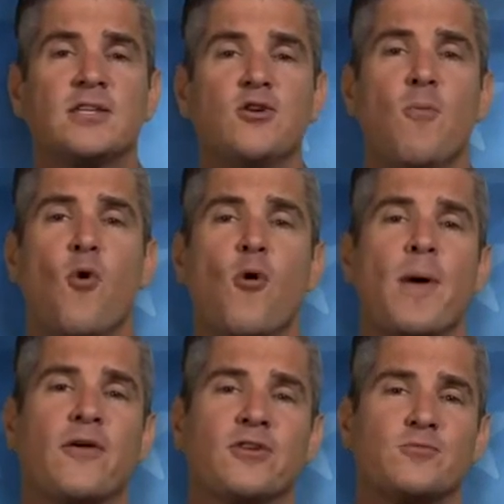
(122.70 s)
like to know more
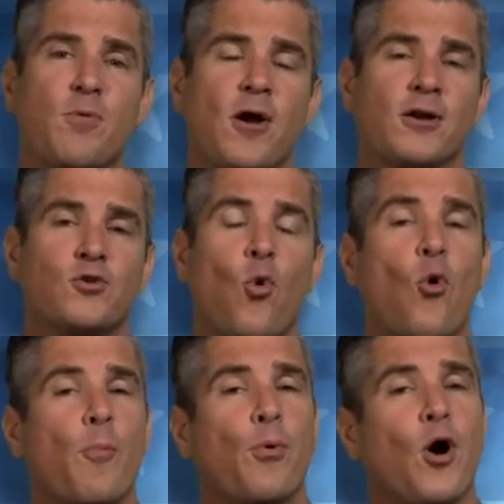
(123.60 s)
about this product
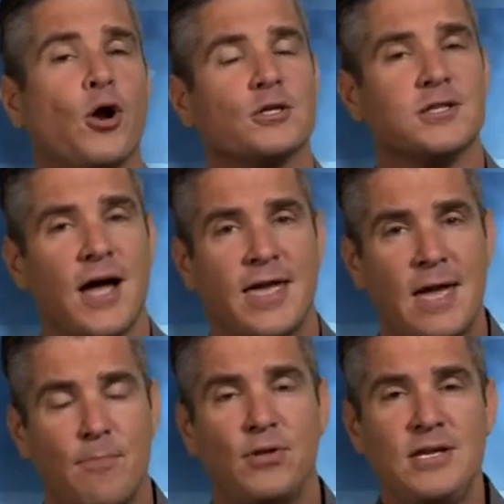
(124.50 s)
or products like
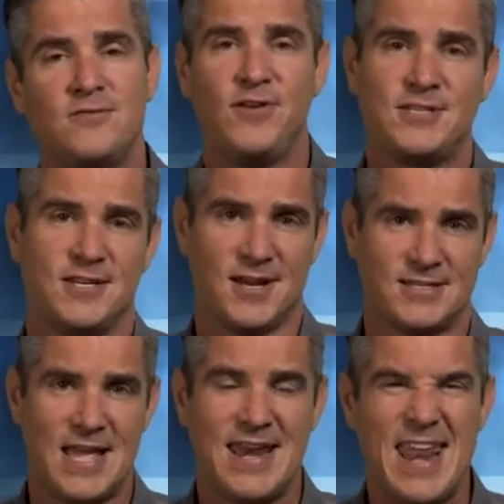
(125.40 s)
it, please visit
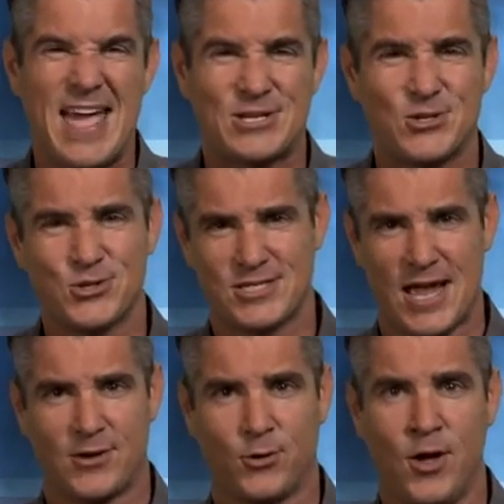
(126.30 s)
us at
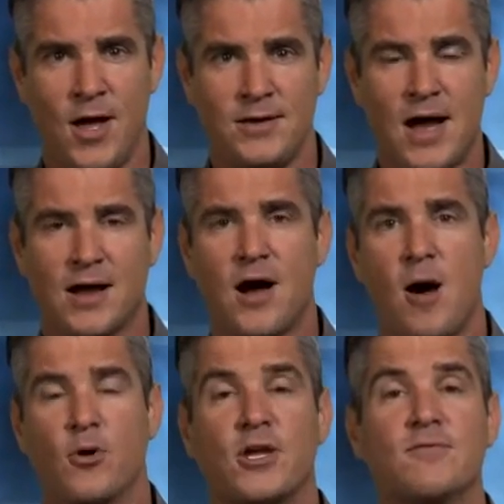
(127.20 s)

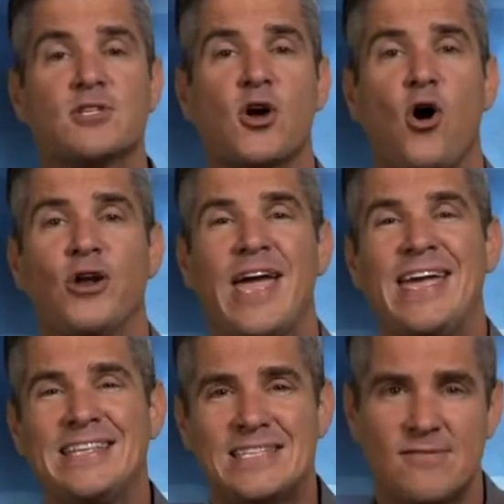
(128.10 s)
nationalcycle.com or give us a call at
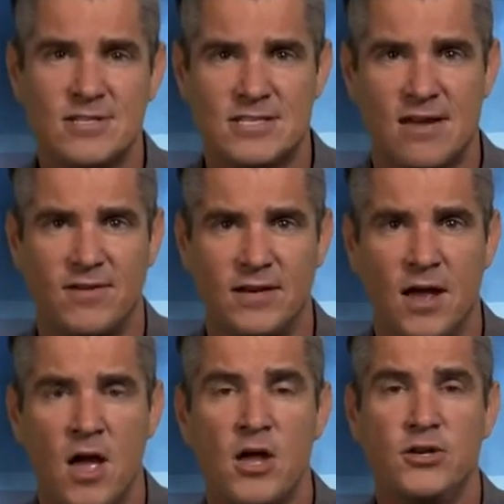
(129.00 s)

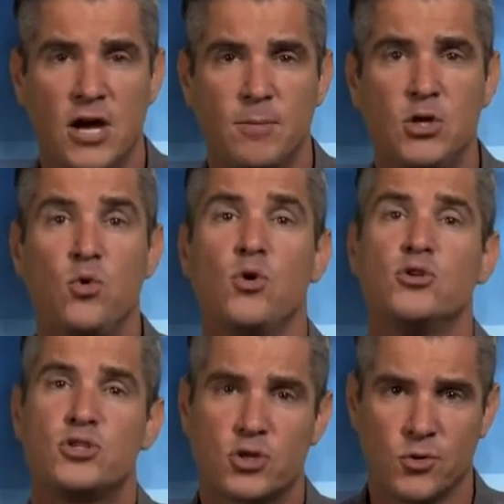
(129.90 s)
877 W
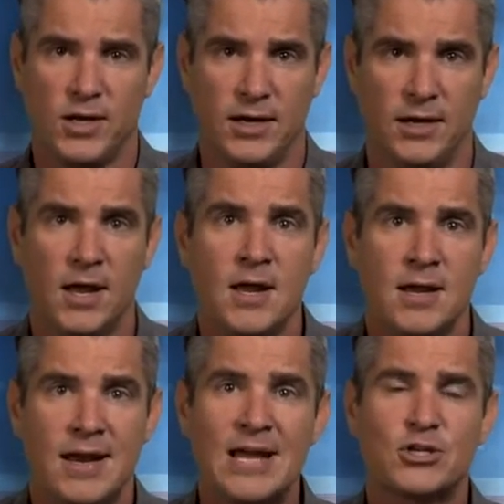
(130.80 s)
Screen.
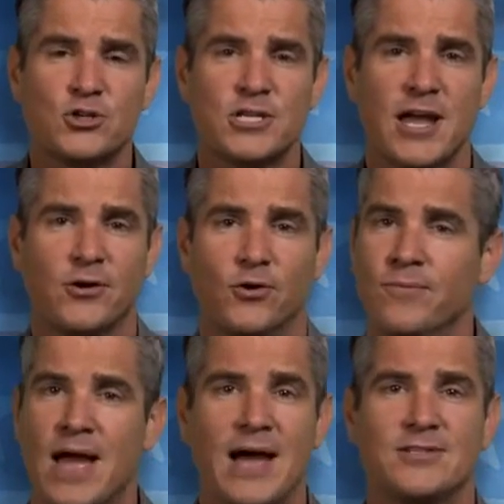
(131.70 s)
National Cycle,
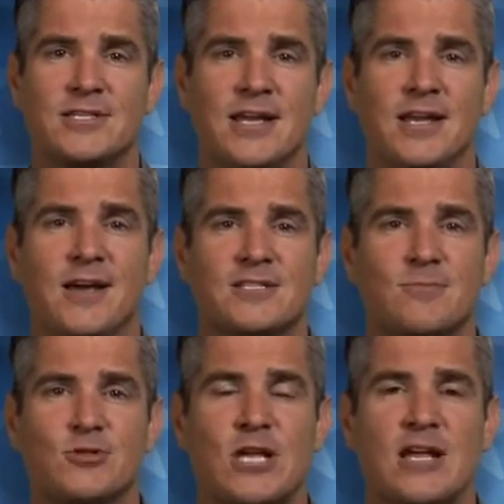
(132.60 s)
outstanding
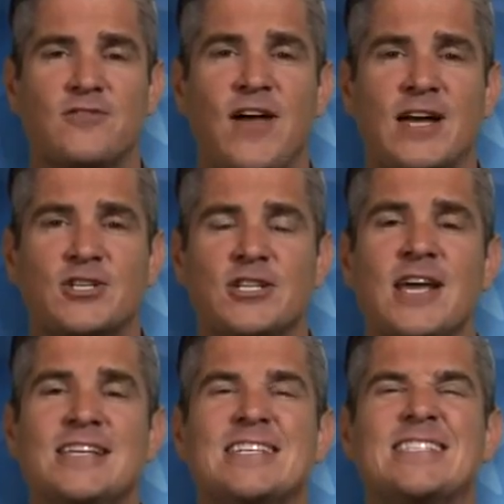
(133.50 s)
customer satisfaction
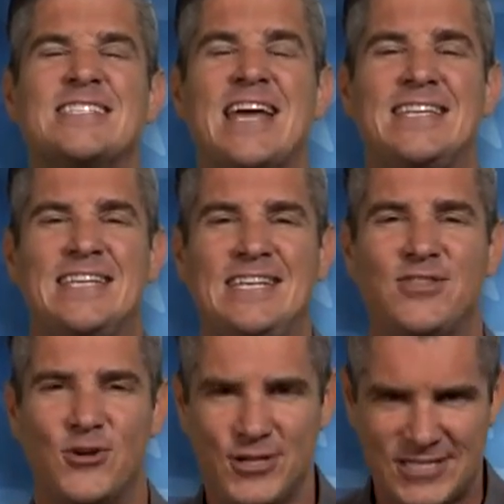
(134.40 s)
since
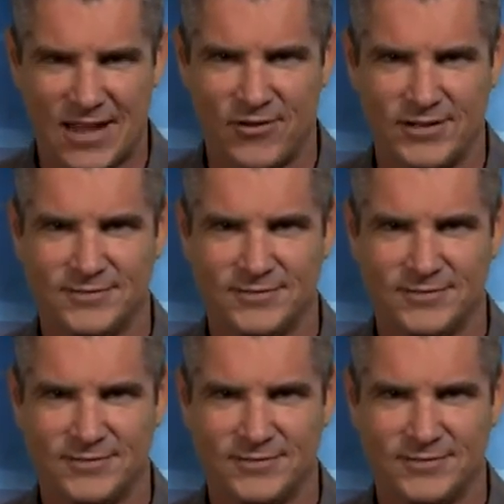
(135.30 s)
1937.